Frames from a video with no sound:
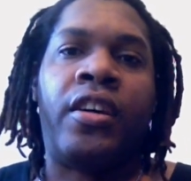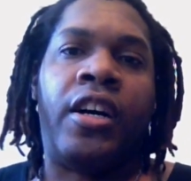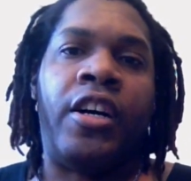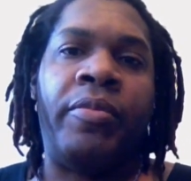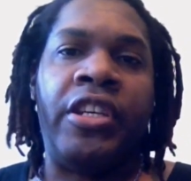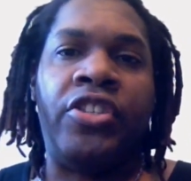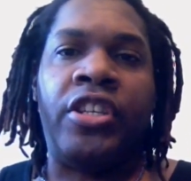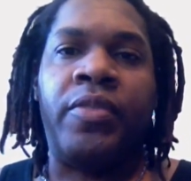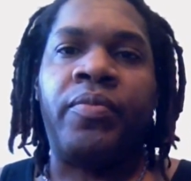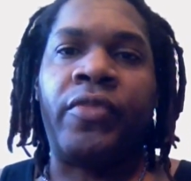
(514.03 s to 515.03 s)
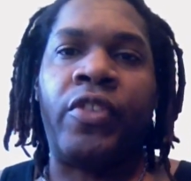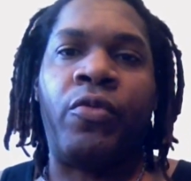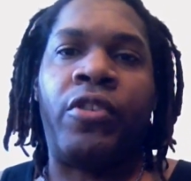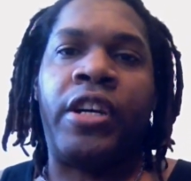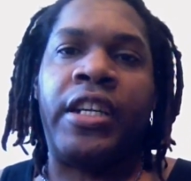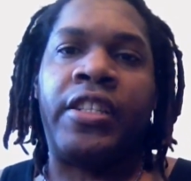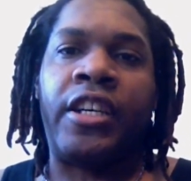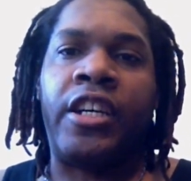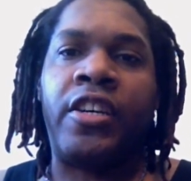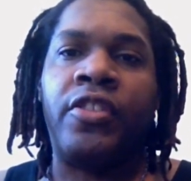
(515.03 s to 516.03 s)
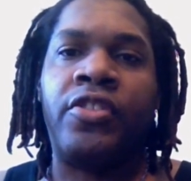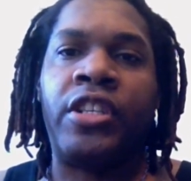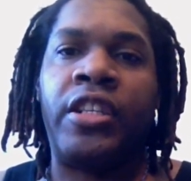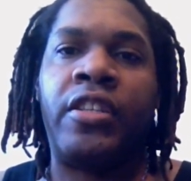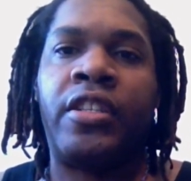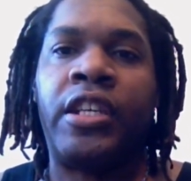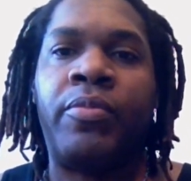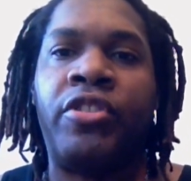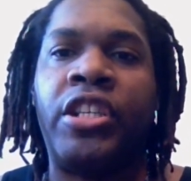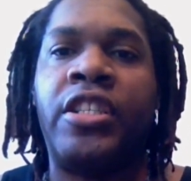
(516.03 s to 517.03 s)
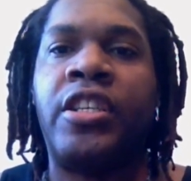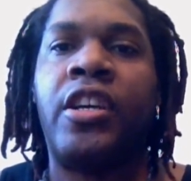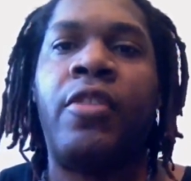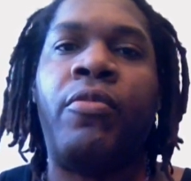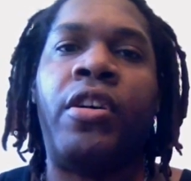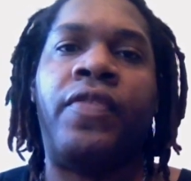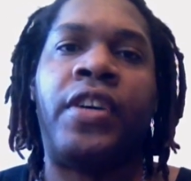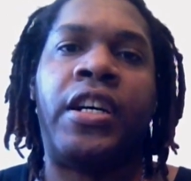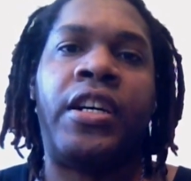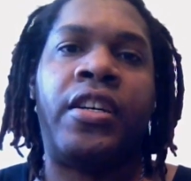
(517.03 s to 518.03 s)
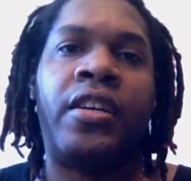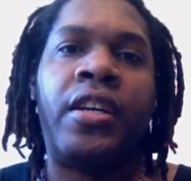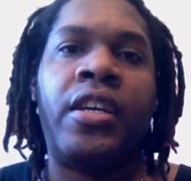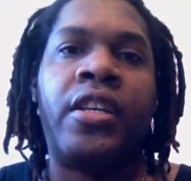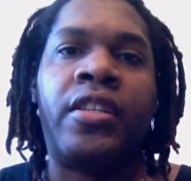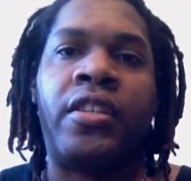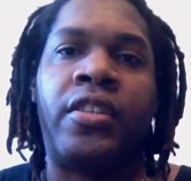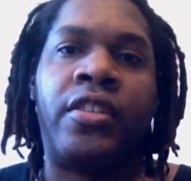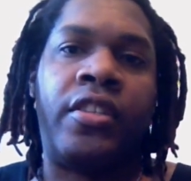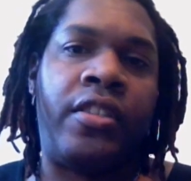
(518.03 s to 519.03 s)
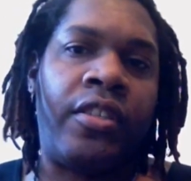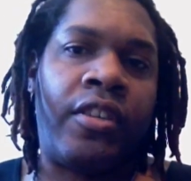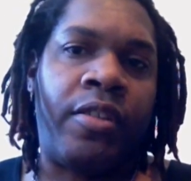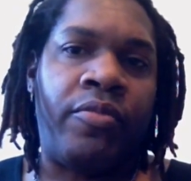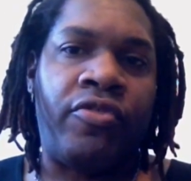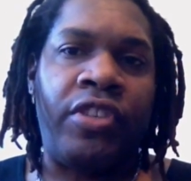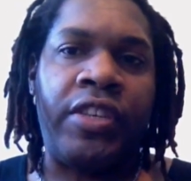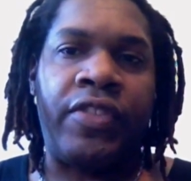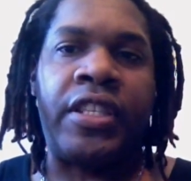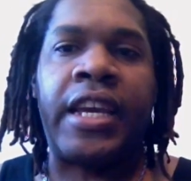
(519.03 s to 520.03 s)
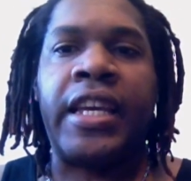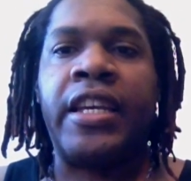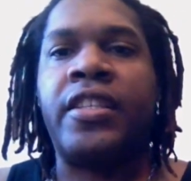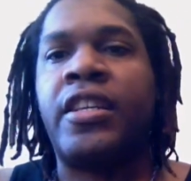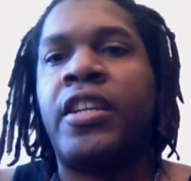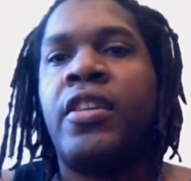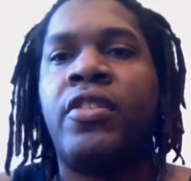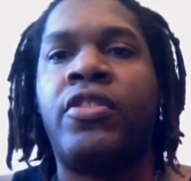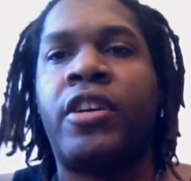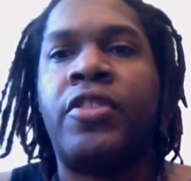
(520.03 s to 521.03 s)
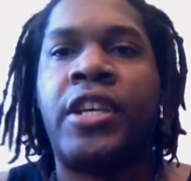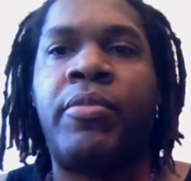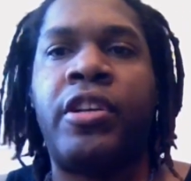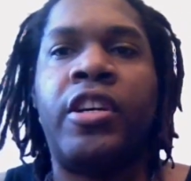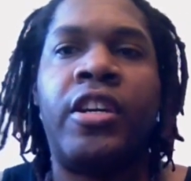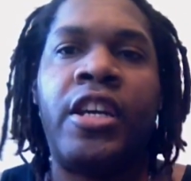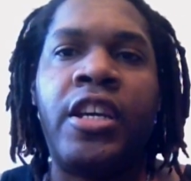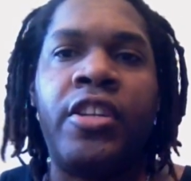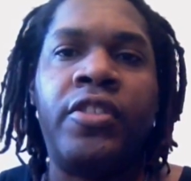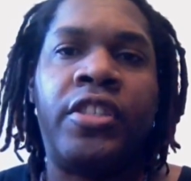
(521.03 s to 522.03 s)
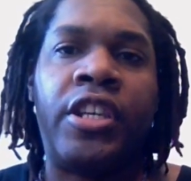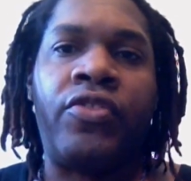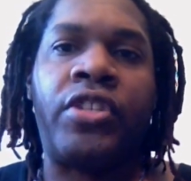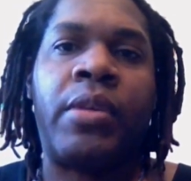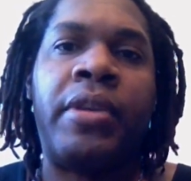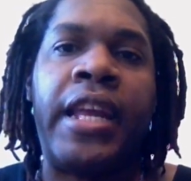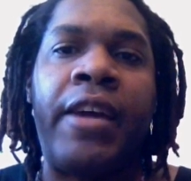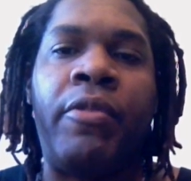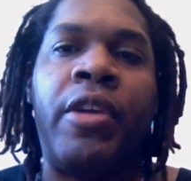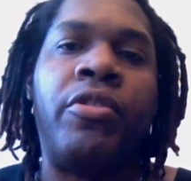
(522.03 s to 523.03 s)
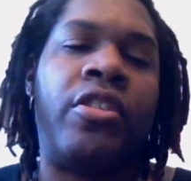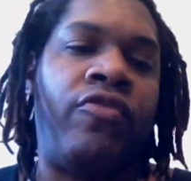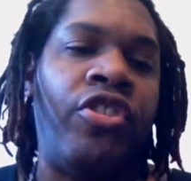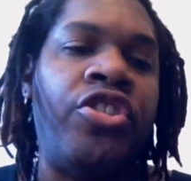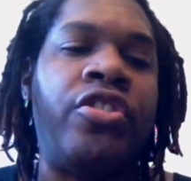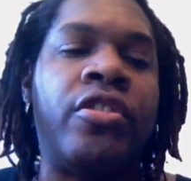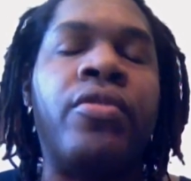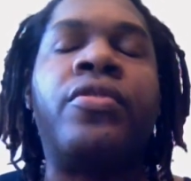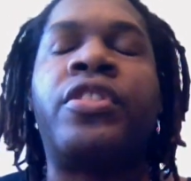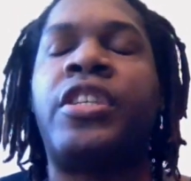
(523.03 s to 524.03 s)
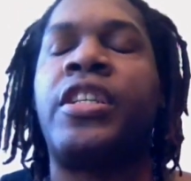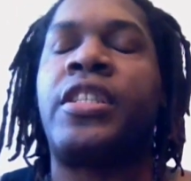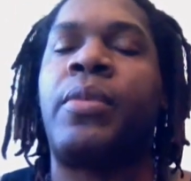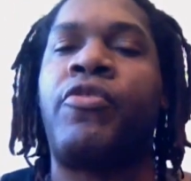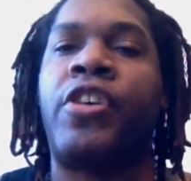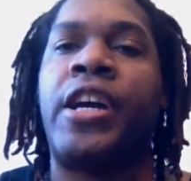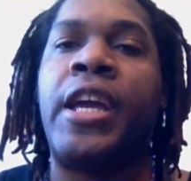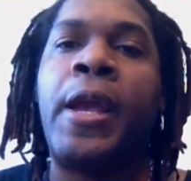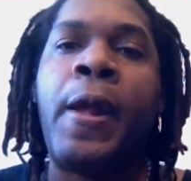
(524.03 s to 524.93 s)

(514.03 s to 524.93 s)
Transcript: engine, whereas using teleportation with the 3 different Psychics, and you know, I was able to single summon that way with the original 6 Samurai.